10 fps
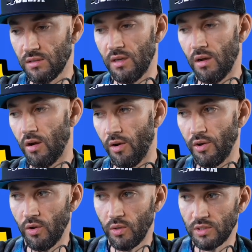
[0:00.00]
are you
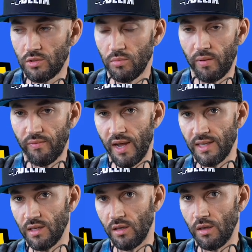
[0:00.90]
going to provide
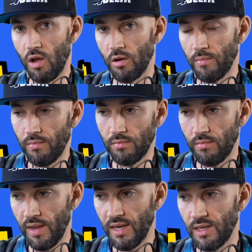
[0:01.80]
the lawn
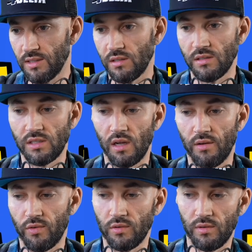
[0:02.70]
maintenance and
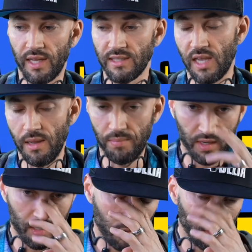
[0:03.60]
stuff, or
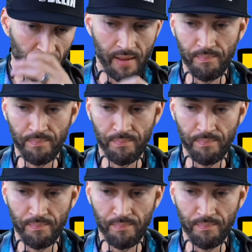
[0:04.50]
landscaping and all that?